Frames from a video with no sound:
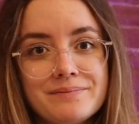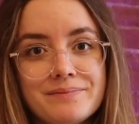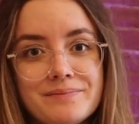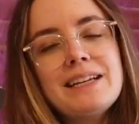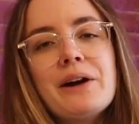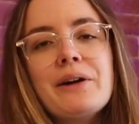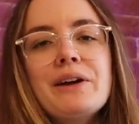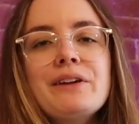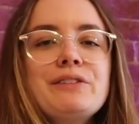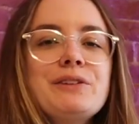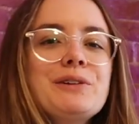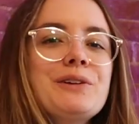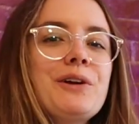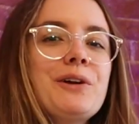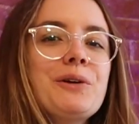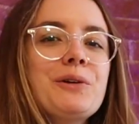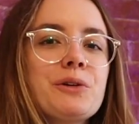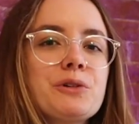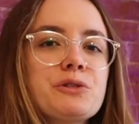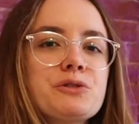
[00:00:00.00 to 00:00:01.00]
Now, if you
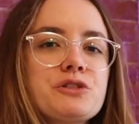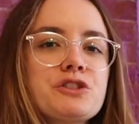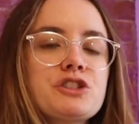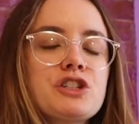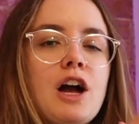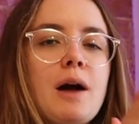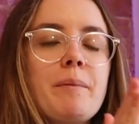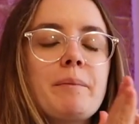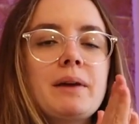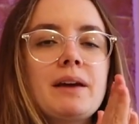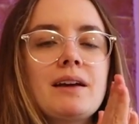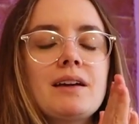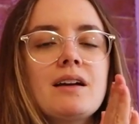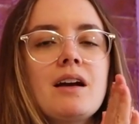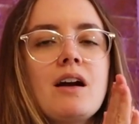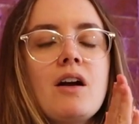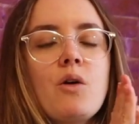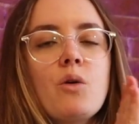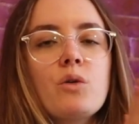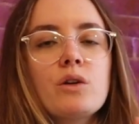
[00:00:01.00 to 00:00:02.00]
go grocery shopping
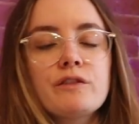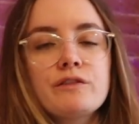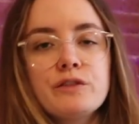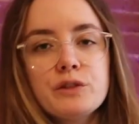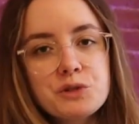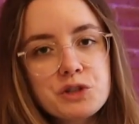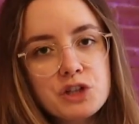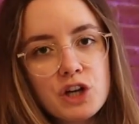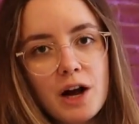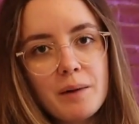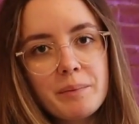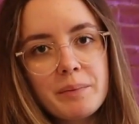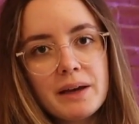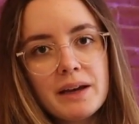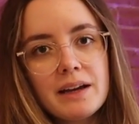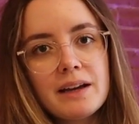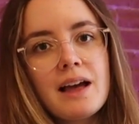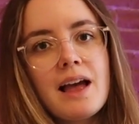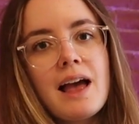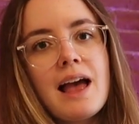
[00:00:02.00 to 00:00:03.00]
or food
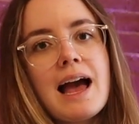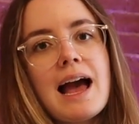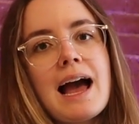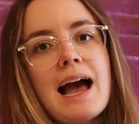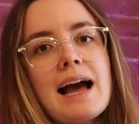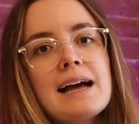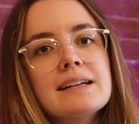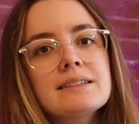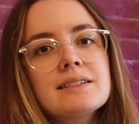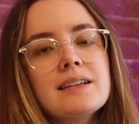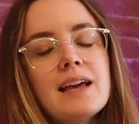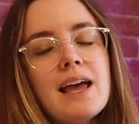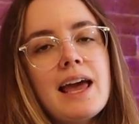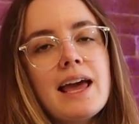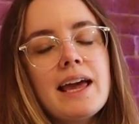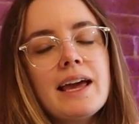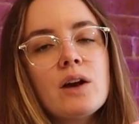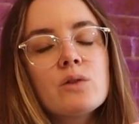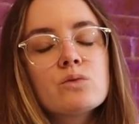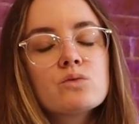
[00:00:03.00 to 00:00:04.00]
shopping at
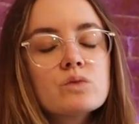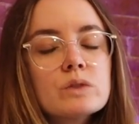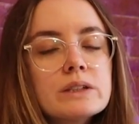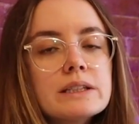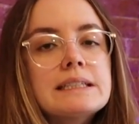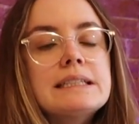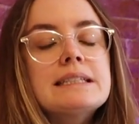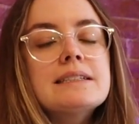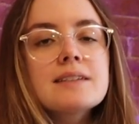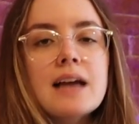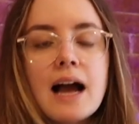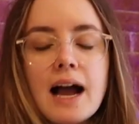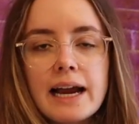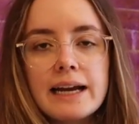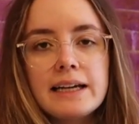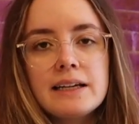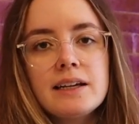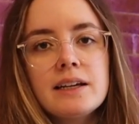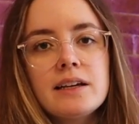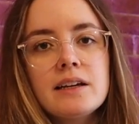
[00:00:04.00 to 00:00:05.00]
a really
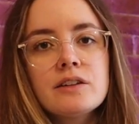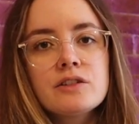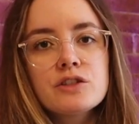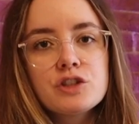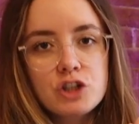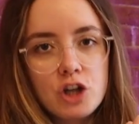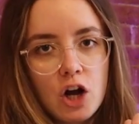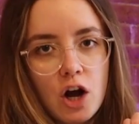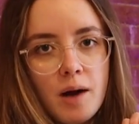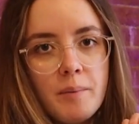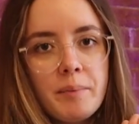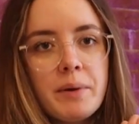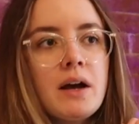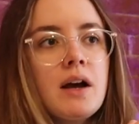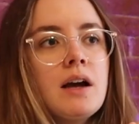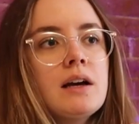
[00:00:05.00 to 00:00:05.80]
tiny shop,